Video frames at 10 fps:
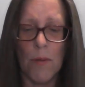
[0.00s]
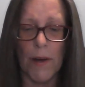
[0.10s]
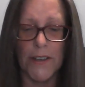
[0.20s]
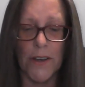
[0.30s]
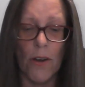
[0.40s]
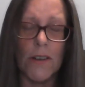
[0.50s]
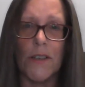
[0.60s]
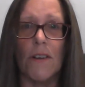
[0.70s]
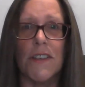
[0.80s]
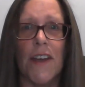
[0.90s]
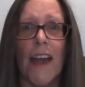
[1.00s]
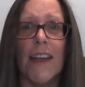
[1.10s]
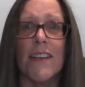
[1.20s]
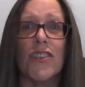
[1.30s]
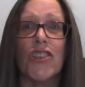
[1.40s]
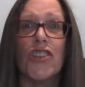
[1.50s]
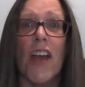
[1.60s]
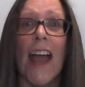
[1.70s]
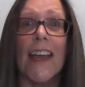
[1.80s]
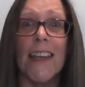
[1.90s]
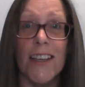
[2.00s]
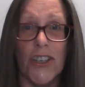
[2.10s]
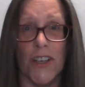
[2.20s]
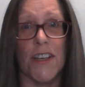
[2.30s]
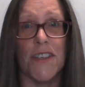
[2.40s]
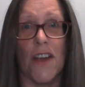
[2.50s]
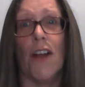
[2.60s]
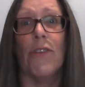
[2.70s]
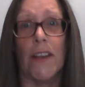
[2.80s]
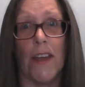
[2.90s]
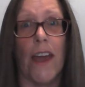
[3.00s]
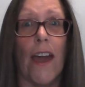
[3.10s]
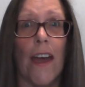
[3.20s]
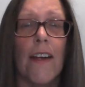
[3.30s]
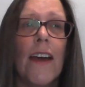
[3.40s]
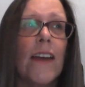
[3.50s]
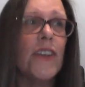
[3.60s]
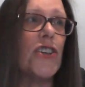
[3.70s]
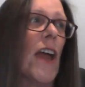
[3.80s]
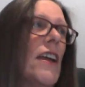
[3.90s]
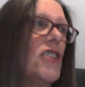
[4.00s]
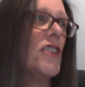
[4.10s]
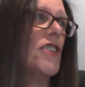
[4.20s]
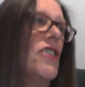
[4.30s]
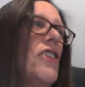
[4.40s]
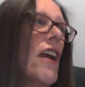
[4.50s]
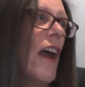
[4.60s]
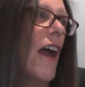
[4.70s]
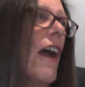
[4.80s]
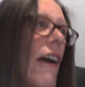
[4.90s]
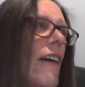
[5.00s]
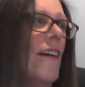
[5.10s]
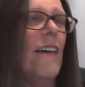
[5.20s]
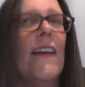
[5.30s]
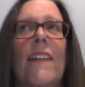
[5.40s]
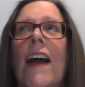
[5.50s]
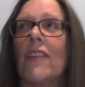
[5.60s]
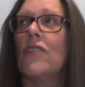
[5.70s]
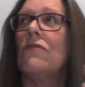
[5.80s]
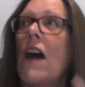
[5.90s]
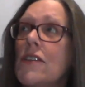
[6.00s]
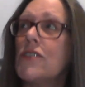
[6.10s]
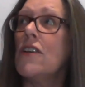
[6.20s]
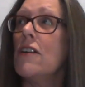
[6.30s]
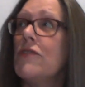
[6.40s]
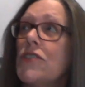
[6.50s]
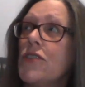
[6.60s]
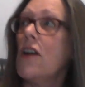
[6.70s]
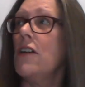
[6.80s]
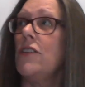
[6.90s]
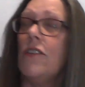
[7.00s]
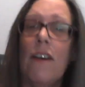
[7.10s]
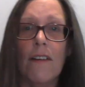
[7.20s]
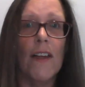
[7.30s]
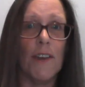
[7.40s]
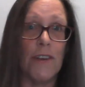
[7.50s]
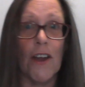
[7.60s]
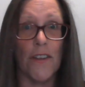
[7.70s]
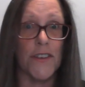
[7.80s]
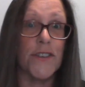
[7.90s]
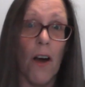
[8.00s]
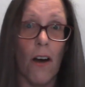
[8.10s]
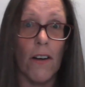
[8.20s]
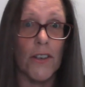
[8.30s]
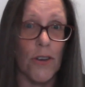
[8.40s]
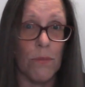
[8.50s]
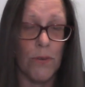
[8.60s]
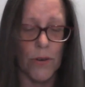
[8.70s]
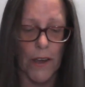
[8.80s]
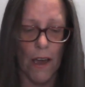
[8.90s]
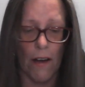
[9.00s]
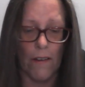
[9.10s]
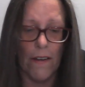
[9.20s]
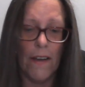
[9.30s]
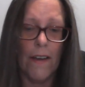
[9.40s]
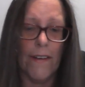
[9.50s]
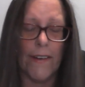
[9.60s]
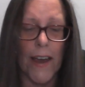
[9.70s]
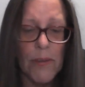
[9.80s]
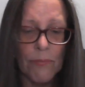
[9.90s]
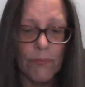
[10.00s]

But your song today is Changes Are in the Air. Changes in the Air, like the rising of the sun. If you know the song, John Paul Young. Okay?